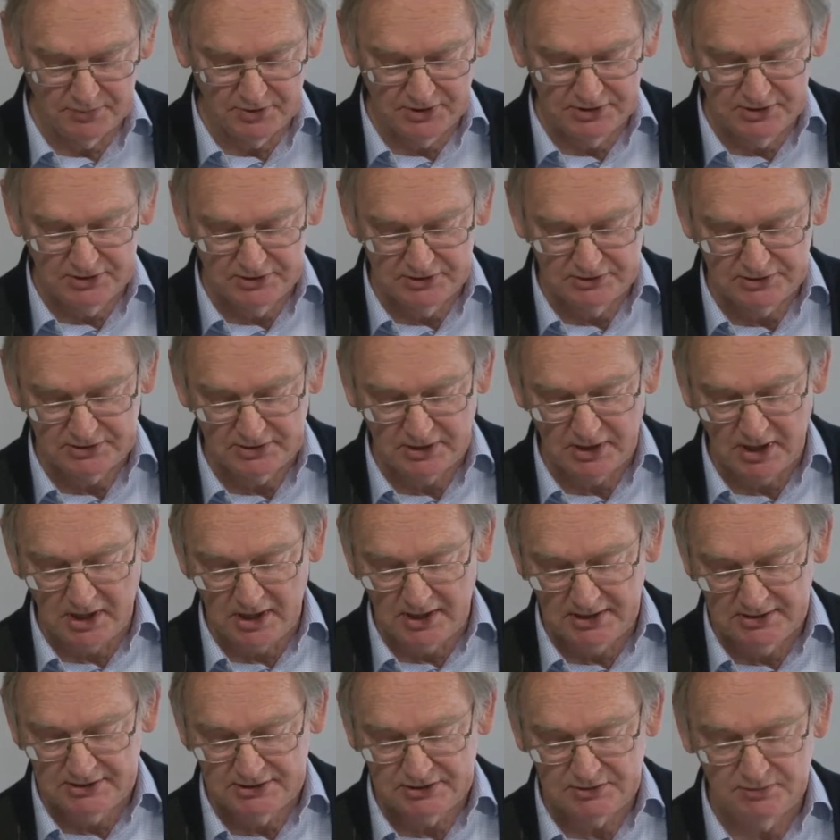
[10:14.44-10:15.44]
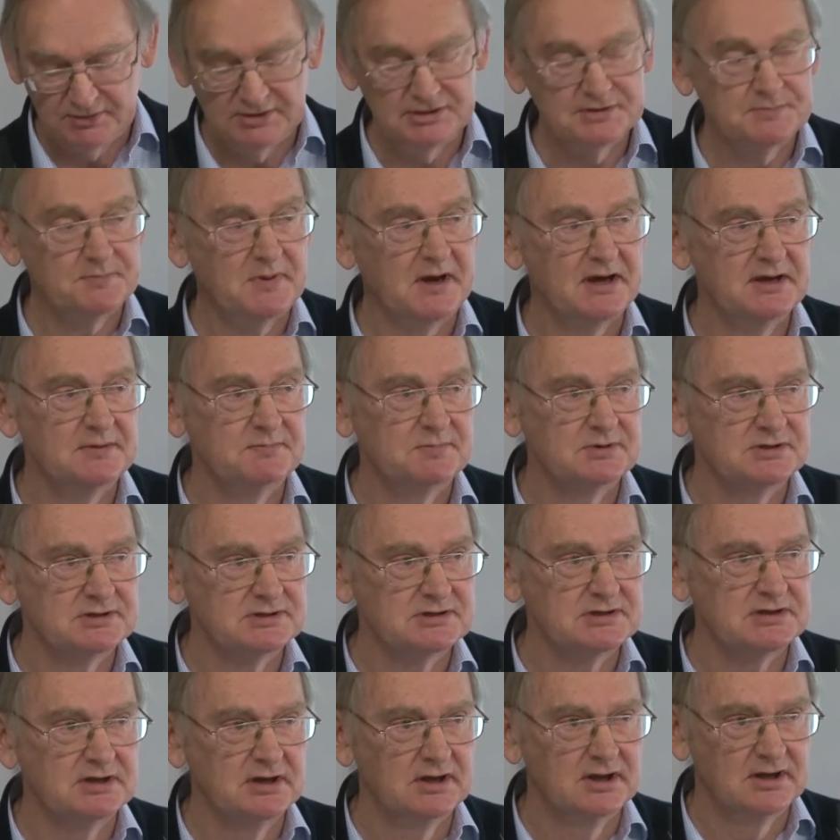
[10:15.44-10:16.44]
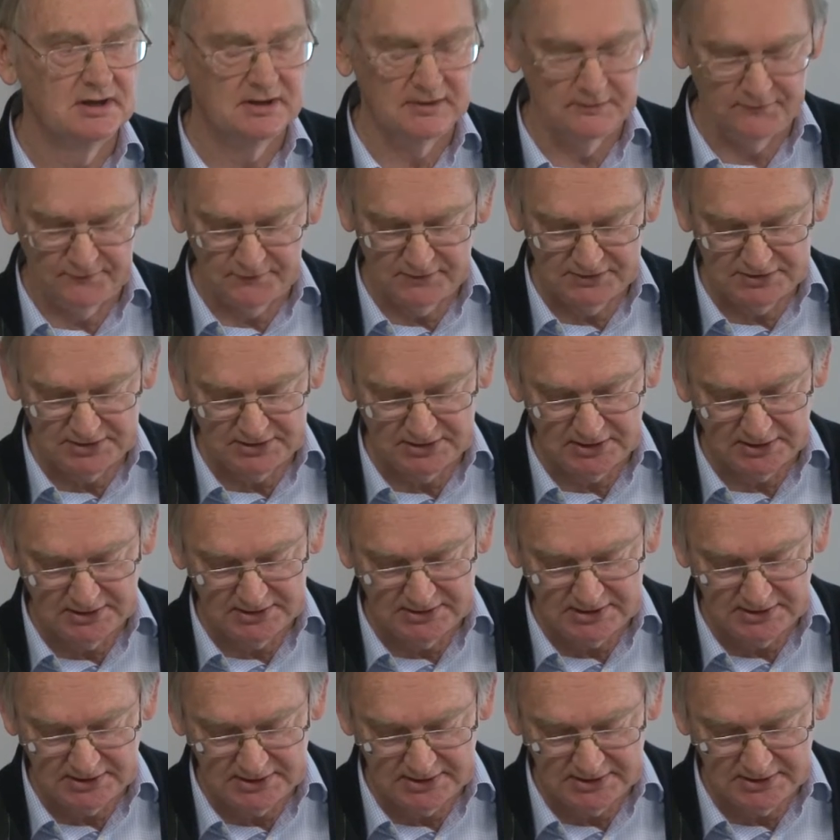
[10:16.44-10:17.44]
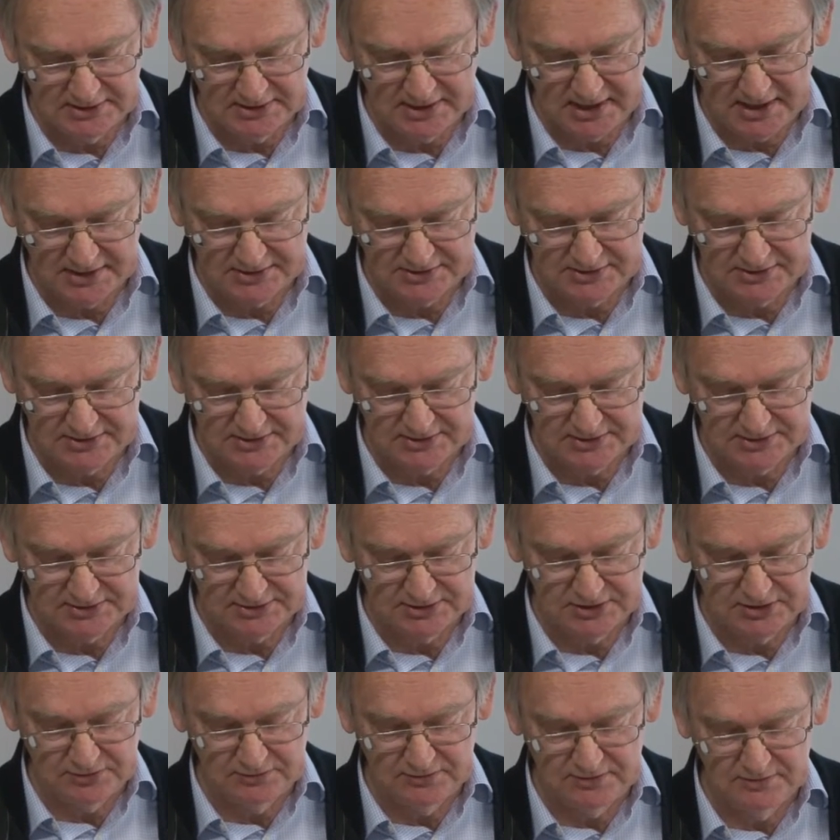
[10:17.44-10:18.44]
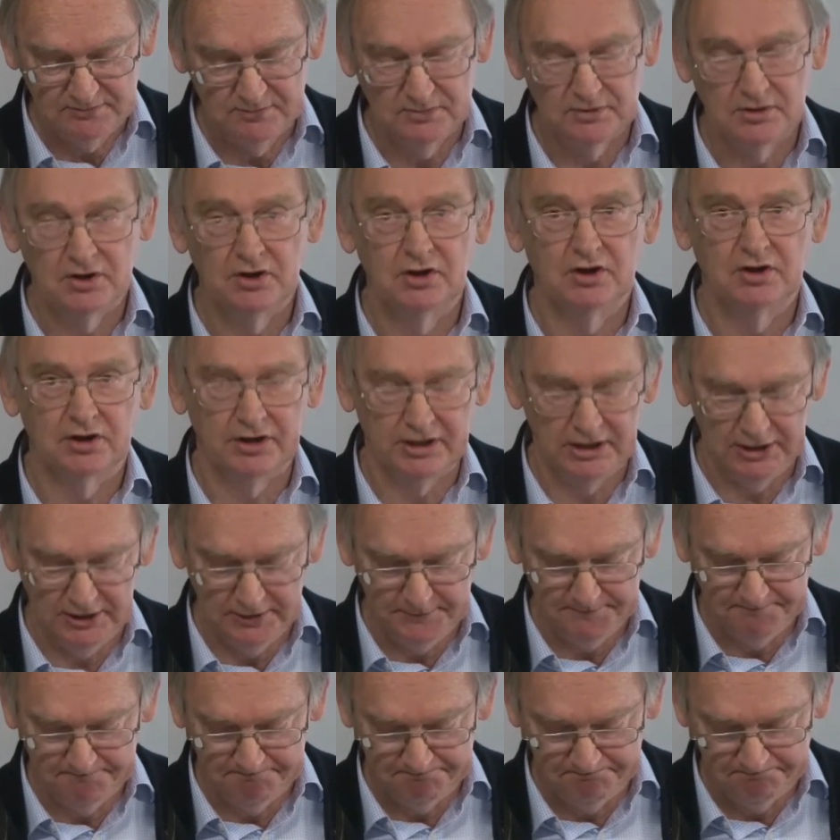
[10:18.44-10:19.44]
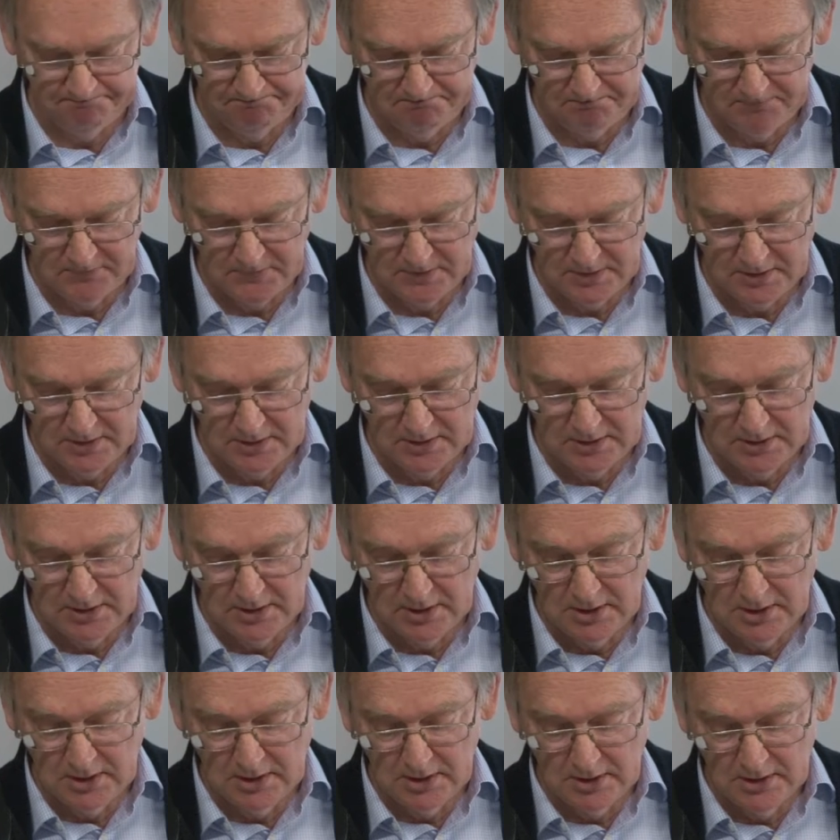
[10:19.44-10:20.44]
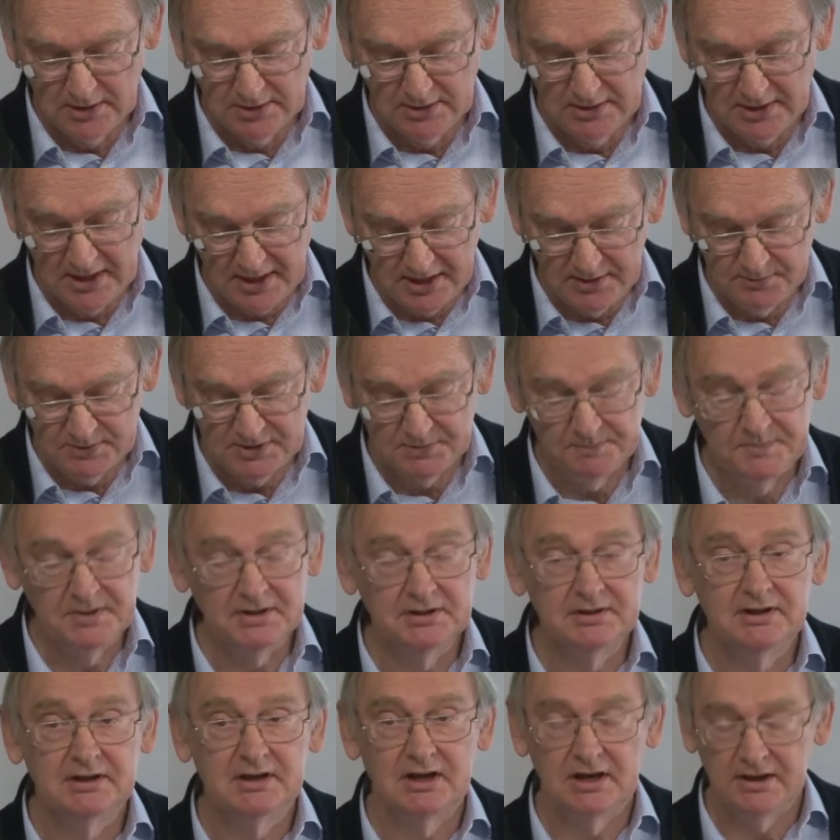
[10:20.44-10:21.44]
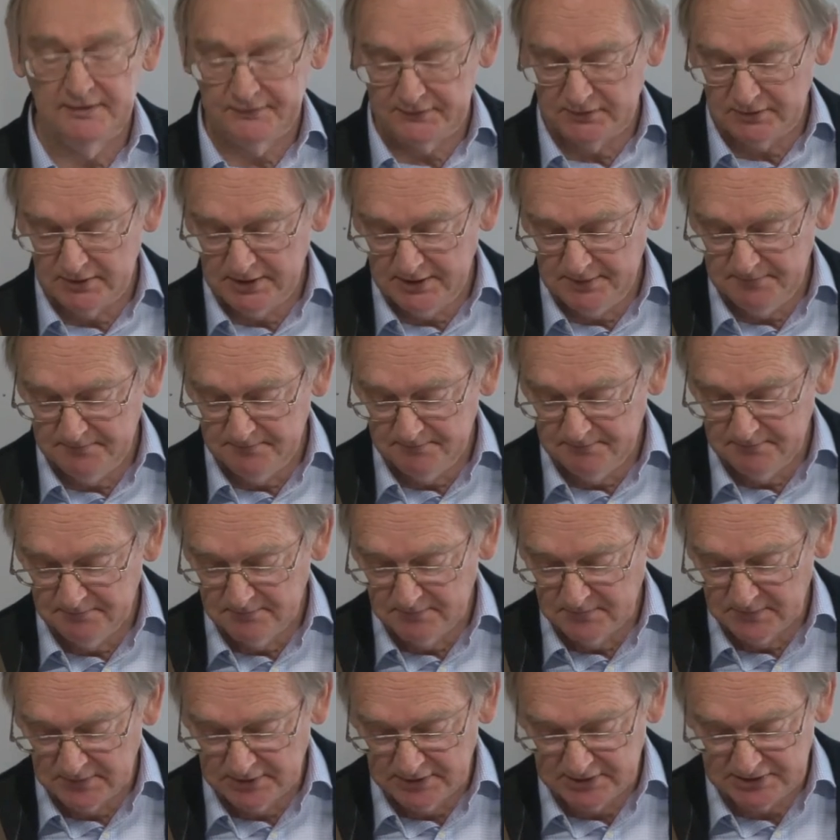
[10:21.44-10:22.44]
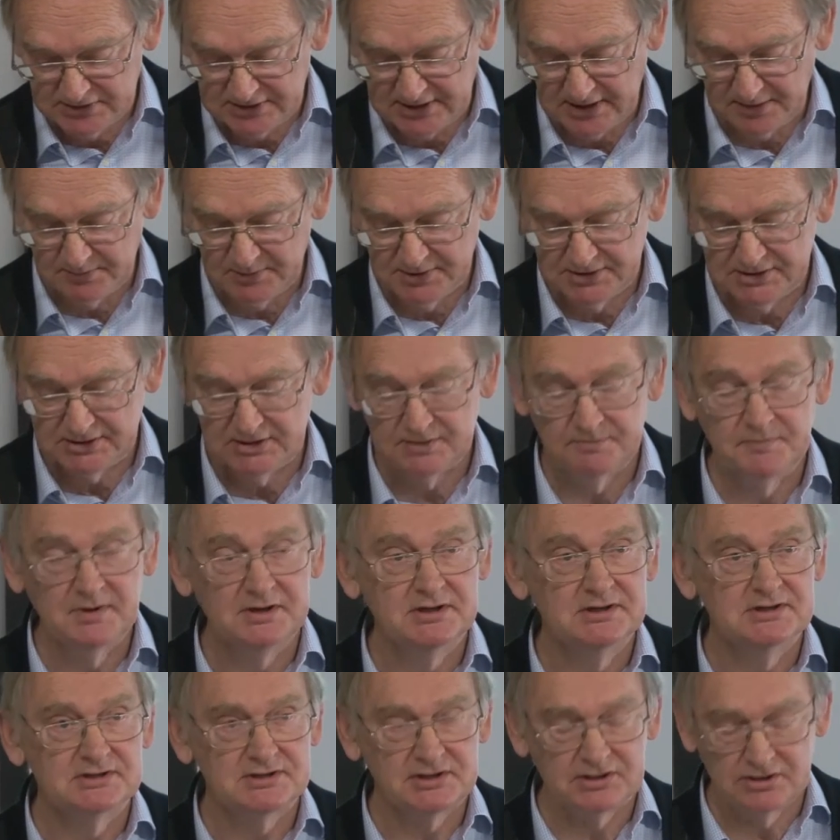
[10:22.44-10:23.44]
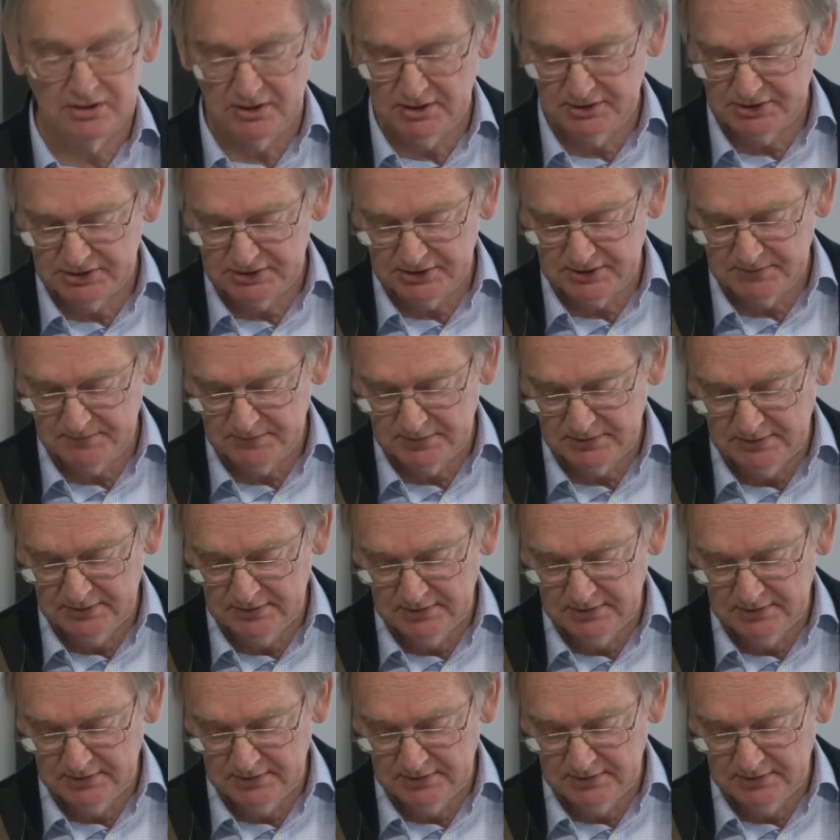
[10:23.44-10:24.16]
produced guides to his papers, and facilitated access to them early. Named a building after him, established a Bean Scholarship,